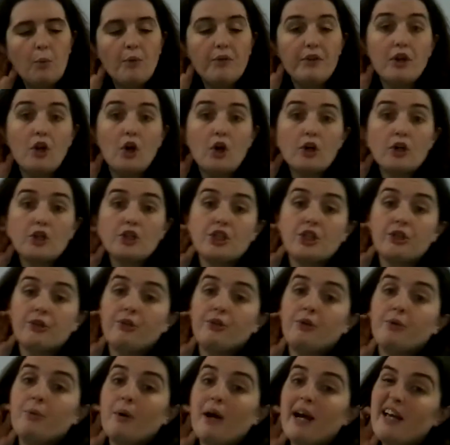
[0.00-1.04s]
With a
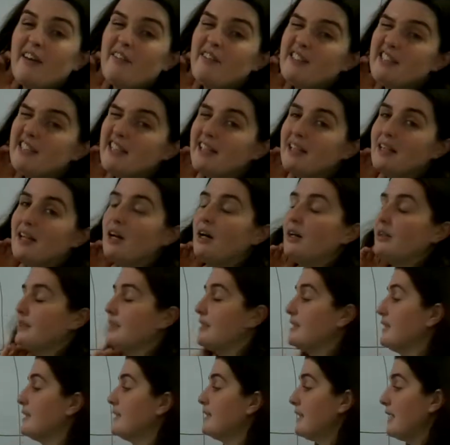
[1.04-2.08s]
longitudinal wave, it's a little
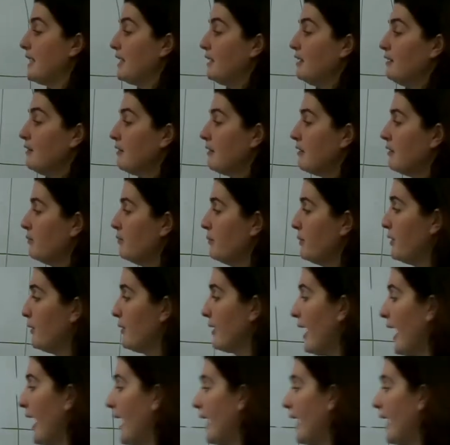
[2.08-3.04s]
harder to see, but you